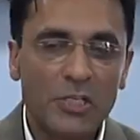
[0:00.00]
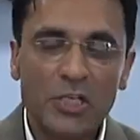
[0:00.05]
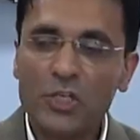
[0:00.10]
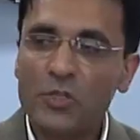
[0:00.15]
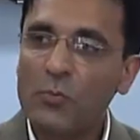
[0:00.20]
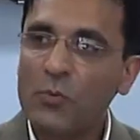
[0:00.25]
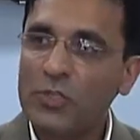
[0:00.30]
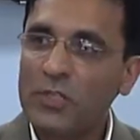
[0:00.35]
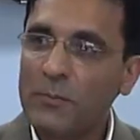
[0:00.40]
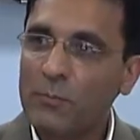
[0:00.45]

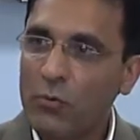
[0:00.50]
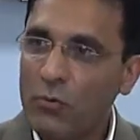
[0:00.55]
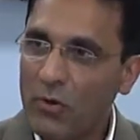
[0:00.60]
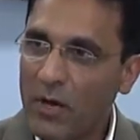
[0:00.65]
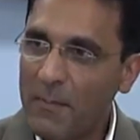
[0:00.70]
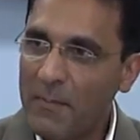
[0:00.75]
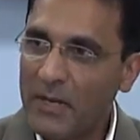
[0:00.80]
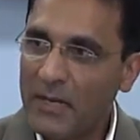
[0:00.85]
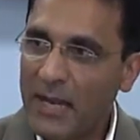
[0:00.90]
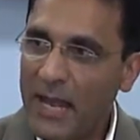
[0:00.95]
teach mostly
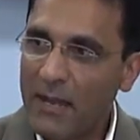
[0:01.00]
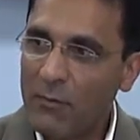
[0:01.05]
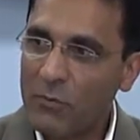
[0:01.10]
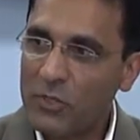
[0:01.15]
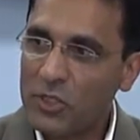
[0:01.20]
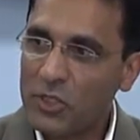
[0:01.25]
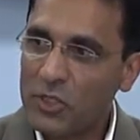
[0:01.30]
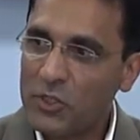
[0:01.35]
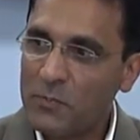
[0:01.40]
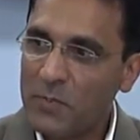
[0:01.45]
programming
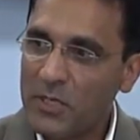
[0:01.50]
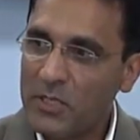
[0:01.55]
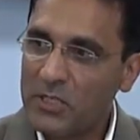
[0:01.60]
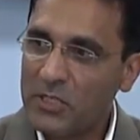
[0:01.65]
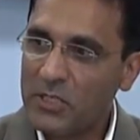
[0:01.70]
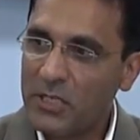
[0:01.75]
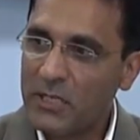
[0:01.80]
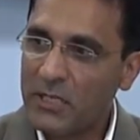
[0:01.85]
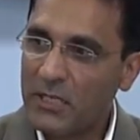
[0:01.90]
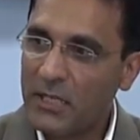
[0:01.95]
languages,
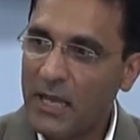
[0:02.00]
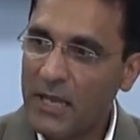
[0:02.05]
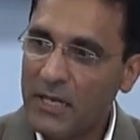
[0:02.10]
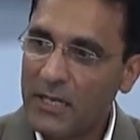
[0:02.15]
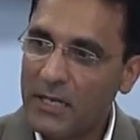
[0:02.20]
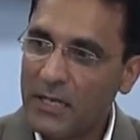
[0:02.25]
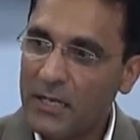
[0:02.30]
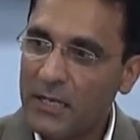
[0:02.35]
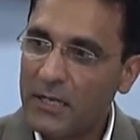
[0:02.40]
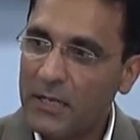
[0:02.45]
but
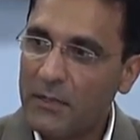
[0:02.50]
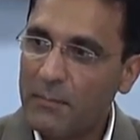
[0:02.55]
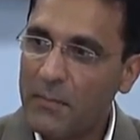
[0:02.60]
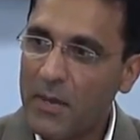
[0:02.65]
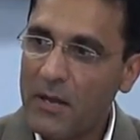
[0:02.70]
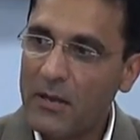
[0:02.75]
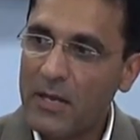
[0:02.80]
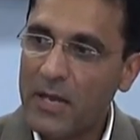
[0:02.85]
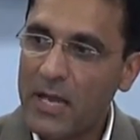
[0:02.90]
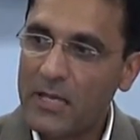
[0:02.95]
like
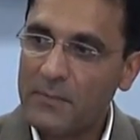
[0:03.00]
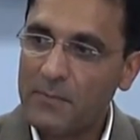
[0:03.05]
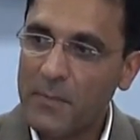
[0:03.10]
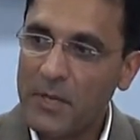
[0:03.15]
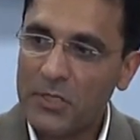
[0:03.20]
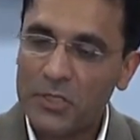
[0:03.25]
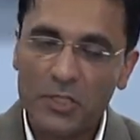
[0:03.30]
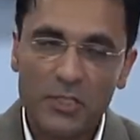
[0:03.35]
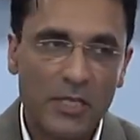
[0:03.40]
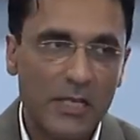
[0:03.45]
Mary has
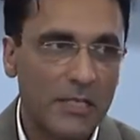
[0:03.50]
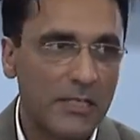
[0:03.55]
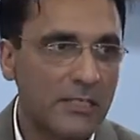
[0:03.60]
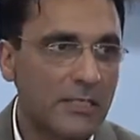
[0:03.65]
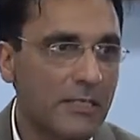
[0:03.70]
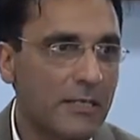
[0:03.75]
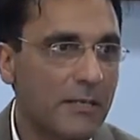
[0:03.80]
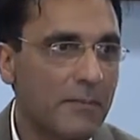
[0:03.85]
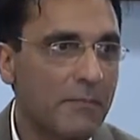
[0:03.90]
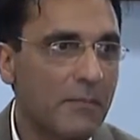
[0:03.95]
mentioned
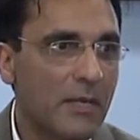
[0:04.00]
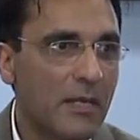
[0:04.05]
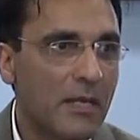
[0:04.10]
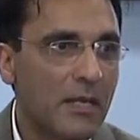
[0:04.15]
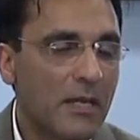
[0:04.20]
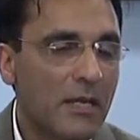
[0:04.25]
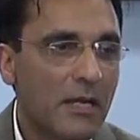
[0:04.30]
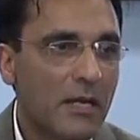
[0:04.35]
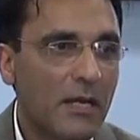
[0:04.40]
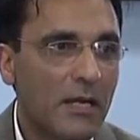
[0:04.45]
that um,
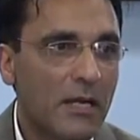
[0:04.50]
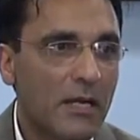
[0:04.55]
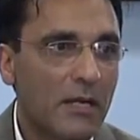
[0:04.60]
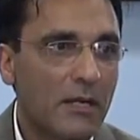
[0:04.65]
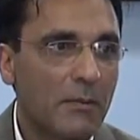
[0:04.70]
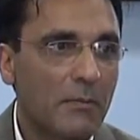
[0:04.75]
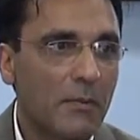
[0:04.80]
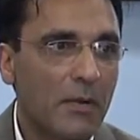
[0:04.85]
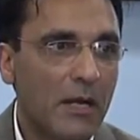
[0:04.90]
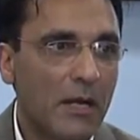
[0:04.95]

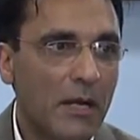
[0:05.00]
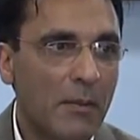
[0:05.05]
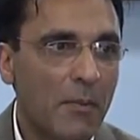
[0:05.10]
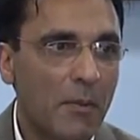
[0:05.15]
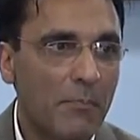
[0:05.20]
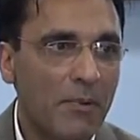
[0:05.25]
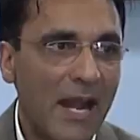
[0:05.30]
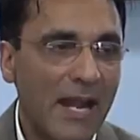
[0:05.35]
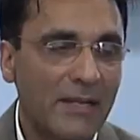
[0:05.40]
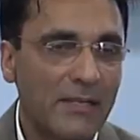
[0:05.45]
uh, I'm
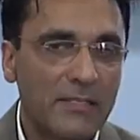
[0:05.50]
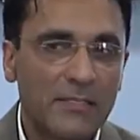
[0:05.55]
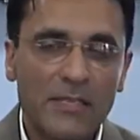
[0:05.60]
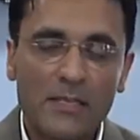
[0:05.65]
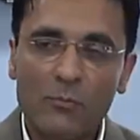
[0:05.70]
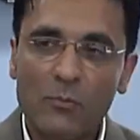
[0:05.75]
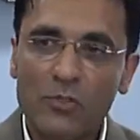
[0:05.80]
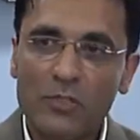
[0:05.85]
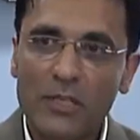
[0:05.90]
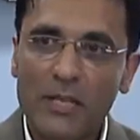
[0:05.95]
a
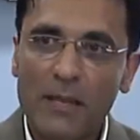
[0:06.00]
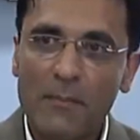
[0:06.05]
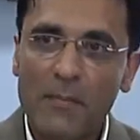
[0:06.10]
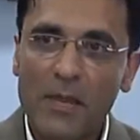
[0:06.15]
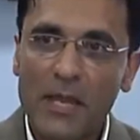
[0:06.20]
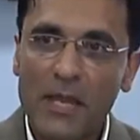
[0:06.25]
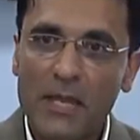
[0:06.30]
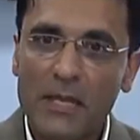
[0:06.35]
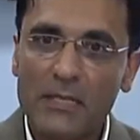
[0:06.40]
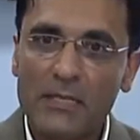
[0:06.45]
practicing Muslim
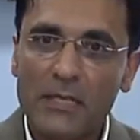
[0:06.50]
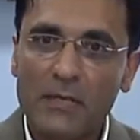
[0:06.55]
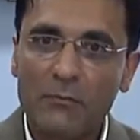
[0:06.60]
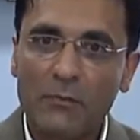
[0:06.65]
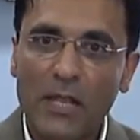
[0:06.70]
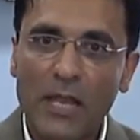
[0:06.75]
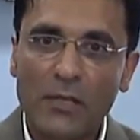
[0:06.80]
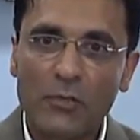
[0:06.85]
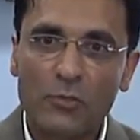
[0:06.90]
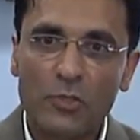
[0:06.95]
and I
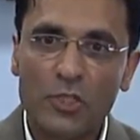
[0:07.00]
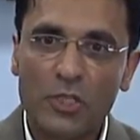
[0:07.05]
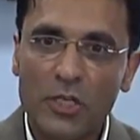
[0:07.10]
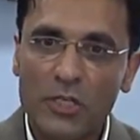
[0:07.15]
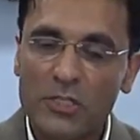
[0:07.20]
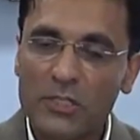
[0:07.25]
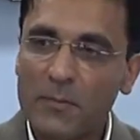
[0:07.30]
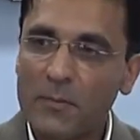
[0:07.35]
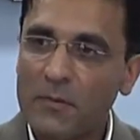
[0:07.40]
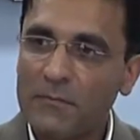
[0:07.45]
would like to
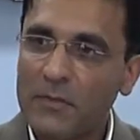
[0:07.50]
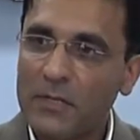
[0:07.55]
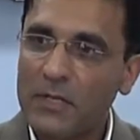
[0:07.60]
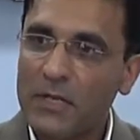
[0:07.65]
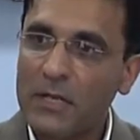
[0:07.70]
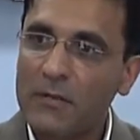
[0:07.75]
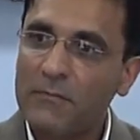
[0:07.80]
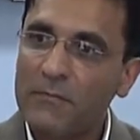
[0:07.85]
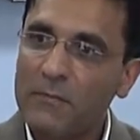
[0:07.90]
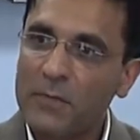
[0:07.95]
share some of
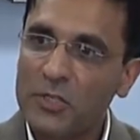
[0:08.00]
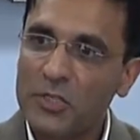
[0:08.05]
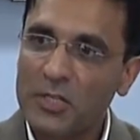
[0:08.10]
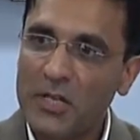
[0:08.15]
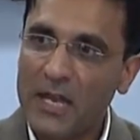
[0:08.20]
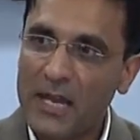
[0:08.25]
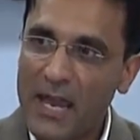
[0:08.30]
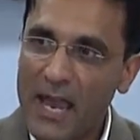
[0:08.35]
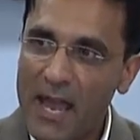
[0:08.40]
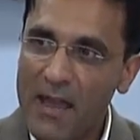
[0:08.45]
the information
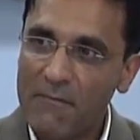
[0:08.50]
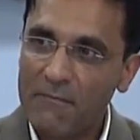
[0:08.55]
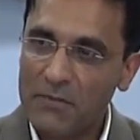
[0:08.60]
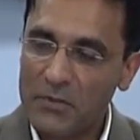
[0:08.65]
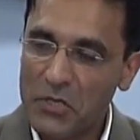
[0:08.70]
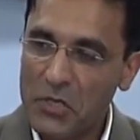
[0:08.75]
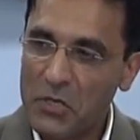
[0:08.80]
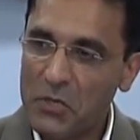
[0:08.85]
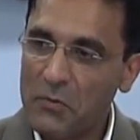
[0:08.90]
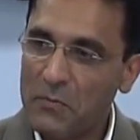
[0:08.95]
I have
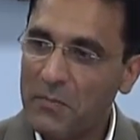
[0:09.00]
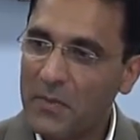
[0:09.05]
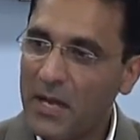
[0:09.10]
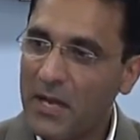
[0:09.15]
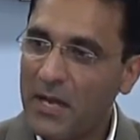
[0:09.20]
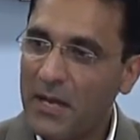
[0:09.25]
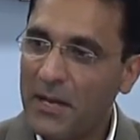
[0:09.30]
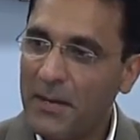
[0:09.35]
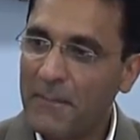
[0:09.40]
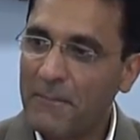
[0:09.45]
with you.
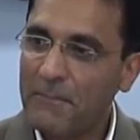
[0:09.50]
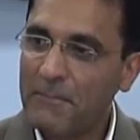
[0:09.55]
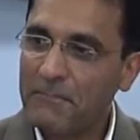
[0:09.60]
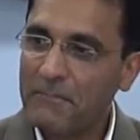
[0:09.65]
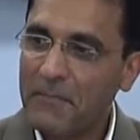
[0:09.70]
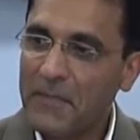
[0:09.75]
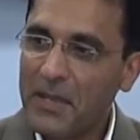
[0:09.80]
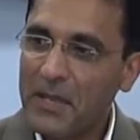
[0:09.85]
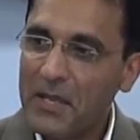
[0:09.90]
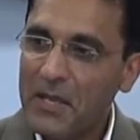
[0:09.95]
Um,
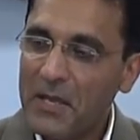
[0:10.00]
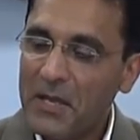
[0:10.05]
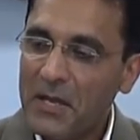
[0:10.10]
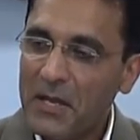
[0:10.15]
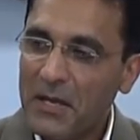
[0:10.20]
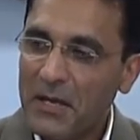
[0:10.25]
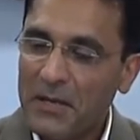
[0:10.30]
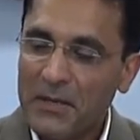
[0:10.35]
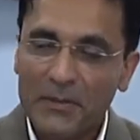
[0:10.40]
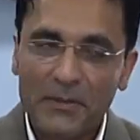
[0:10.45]

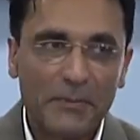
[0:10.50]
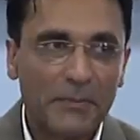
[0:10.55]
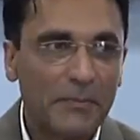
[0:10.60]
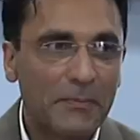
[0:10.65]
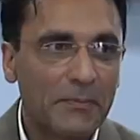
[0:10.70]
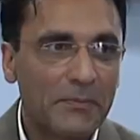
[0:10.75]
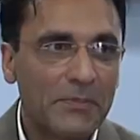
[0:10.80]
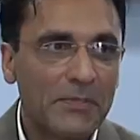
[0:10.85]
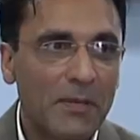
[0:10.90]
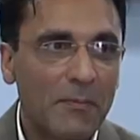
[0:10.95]

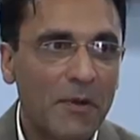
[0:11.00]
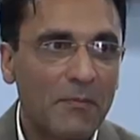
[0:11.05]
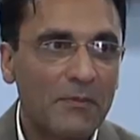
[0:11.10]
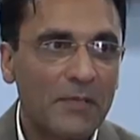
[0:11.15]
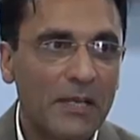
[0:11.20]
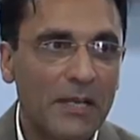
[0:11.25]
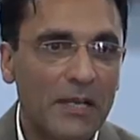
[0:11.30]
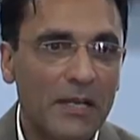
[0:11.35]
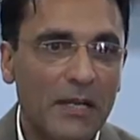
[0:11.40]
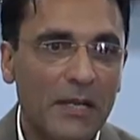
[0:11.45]
uh, some of
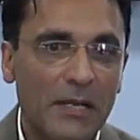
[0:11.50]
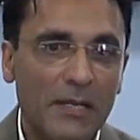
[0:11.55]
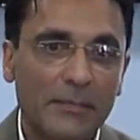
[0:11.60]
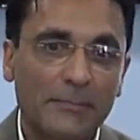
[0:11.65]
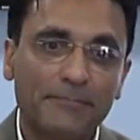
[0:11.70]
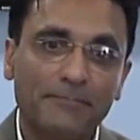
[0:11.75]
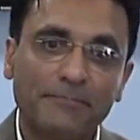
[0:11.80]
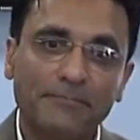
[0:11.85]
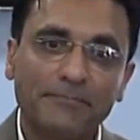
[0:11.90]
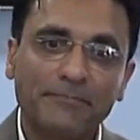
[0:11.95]
the
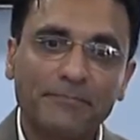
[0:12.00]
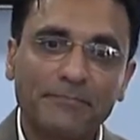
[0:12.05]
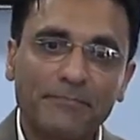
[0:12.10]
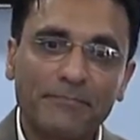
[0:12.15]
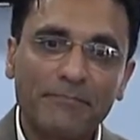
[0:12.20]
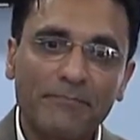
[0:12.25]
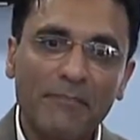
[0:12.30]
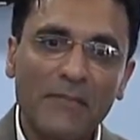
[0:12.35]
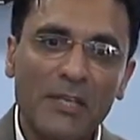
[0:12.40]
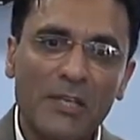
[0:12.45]
um,
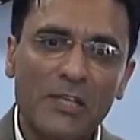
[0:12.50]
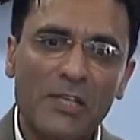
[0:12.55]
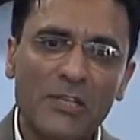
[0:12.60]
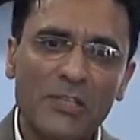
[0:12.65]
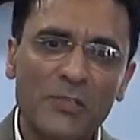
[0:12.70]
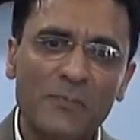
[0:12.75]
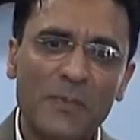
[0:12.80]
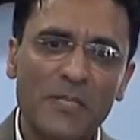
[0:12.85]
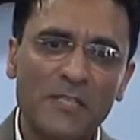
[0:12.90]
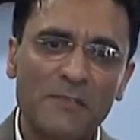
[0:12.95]
uh,
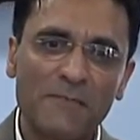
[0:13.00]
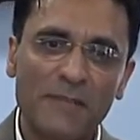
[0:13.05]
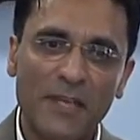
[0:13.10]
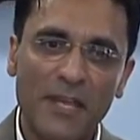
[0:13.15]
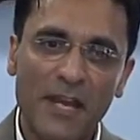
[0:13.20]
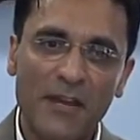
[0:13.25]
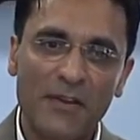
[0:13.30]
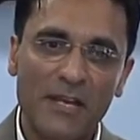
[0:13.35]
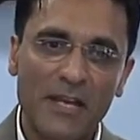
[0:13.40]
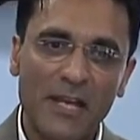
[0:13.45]

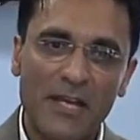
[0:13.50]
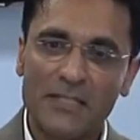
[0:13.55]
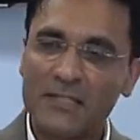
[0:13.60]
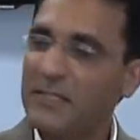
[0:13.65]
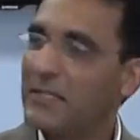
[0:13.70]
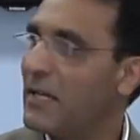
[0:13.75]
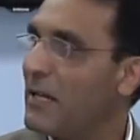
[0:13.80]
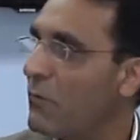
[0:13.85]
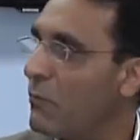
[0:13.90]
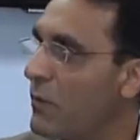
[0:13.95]
specific
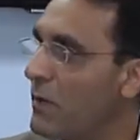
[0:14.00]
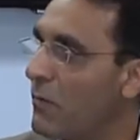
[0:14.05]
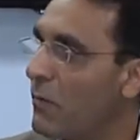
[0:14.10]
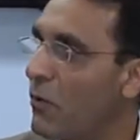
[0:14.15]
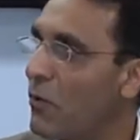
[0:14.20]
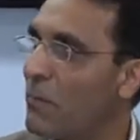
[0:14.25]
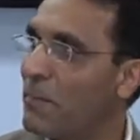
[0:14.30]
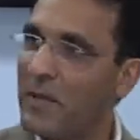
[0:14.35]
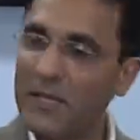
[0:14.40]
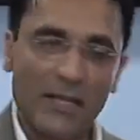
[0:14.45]
areas. Uh, we were
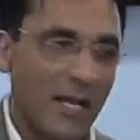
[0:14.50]
hoping